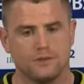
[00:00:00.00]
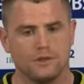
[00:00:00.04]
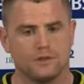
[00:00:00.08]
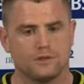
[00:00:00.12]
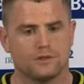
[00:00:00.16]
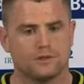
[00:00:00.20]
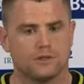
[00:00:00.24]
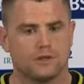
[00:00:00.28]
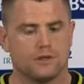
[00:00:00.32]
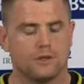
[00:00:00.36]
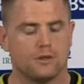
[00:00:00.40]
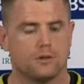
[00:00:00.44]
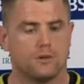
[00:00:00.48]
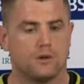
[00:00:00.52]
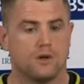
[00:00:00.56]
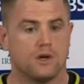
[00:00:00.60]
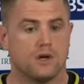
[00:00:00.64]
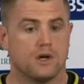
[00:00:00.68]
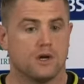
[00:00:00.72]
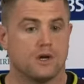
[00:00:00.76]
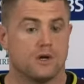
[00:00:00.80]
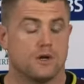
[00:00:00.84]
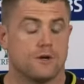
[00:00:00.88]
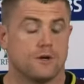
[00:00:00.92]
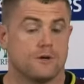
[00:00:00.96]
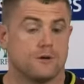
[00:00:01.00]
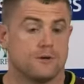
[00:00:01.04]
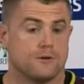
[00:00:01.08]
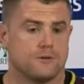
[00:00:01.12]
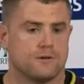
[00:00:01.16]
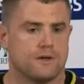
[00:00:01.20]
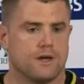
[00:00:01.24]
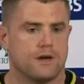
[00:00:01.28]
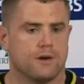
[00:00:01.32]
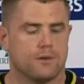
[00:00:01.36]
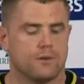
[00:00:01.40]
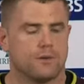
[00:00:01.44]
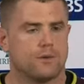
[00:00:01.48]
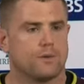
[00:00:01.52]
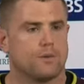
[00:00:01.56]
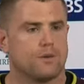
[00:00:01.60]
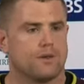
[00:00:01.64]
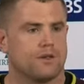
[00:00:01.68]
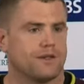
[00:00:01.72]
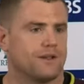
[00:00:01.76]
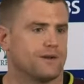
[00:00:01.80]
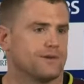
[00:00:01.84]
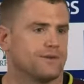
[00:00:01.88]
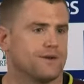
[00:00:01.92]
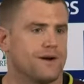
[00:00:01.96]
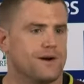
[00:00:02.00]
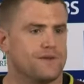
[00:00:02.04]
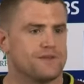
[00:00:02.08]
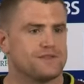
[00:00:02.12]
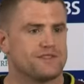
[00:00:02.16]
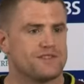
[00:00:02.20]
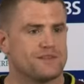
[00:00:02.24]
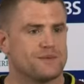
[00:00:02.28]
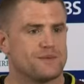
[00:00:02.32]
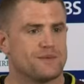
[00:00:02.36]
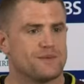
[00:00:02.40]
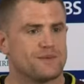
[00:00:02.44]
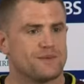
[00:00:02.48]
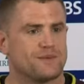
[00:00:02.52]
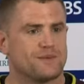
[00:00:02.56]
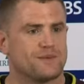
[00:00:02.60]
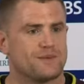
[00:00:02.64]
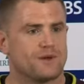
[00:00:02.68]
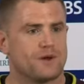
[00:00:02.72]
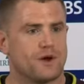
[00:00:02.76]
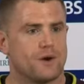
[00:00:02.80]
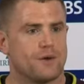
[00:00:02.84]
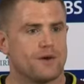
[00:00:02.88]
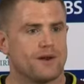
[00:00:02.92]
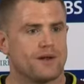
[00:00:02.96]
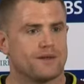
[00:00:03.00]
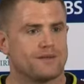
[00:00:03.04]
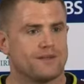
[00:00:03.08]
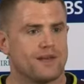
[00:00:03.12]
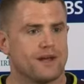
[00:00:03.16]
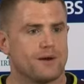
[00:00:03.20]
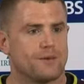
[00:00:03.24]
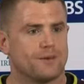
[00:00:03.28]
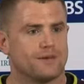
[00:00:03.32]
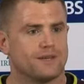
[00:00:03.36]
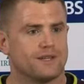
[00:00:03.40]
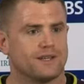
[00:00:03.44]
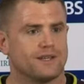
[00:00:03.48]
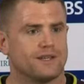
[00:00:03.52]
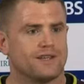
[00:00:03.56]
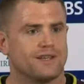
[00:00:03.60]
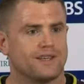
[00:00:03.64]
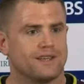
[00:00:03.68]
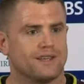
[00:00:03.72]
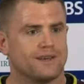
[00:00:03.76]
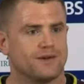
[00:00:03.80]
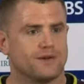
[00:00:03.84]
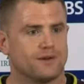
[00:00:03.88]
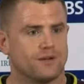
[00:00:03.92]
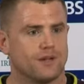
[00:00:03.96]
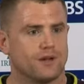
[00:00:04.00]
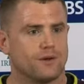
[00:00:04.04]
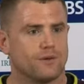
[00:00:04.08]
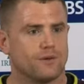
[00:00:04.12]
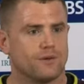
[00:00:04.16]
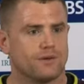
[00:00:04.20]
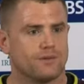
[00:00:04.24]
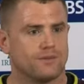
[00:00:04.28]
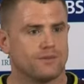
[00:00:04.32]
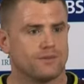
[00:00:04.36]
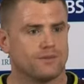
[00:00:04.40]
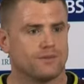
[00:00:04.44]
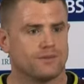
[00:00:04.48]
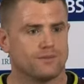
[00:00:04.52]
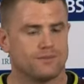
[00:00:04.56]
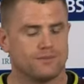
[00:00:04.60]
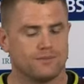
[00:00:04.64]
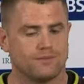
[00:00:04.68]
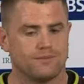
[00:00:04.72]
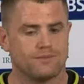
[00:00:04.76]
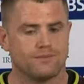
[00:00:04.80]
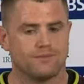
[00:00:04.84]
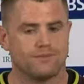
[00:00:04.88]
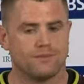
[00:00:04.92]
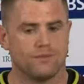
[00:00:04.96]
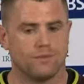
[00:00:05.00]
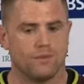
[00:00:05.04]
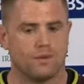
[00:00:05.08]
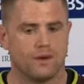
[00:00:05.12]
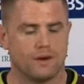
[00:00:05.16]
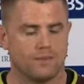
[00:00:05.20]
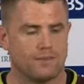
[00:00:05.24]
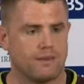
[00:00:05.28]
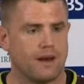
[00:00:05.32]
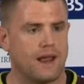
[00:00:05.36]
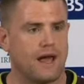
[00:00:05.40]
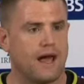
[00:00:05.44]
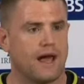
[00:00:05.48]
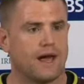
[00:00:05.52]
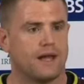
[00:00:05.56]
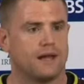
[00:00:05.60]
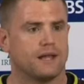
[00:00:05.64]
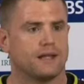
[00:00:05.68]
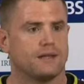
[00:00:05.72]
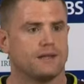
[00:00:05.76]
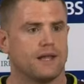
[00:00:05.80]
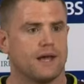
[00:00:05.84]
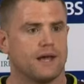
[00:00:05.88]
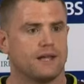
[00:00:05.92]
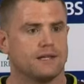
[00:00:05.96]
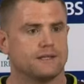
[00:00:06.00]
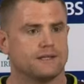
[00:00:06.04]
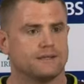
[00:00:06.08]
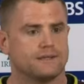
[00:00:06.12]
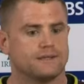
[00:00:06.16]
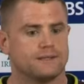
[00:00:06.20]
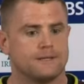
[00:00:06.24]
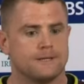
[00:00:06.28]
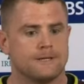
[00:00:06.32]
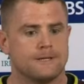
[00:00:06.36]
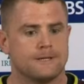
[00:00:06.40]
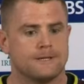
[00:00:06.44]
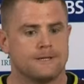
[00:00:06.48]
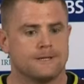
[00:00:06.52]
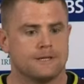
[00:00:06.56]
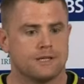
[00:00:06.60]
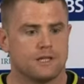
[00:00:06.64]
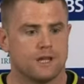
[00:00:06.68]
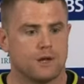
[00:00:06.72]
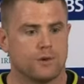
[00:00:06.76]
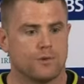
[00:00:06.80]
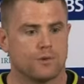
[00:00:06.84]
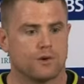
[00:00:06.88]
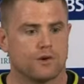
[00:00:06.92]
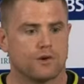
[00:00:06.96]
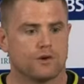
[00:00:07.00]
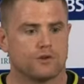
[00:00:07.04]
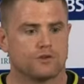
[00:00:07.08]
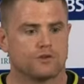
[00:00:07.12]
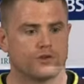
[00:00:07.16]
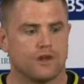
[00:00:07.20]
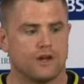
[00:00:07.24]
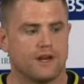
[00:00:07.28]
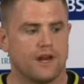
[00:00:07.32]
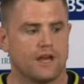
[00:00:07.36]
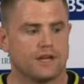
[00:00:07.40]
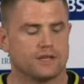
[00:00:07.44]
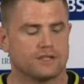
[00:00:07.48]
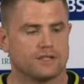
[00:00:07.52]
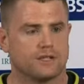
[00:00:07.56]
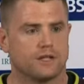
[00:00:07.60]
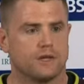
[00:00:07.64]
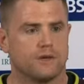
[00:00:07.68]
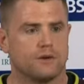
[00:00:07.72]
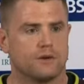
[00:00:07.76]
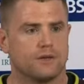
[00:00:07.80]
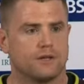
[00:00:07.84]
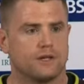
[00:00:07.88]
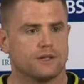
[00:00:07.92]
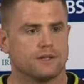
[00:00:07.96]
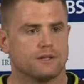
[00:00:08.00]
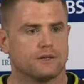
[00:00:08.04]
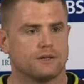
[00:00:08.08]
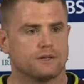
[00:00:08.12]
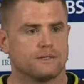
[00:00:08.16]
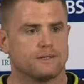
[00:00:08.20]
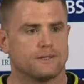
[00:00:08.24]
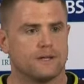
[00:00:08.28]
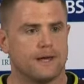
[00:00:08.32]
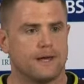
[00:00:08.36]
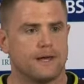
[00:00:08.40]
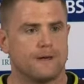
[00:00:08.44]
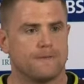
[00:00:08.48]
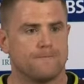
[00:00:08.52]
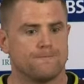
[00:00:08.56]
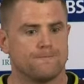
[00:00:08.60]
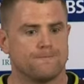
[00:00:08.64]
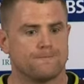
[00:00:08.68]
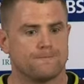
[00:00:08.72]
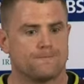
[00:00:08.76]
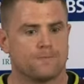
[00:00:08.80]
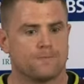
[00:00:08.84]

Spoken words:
So, yeah, we you know, obviously we're going out there with the, you know, with a plan, and you know, we're going to try and execute it and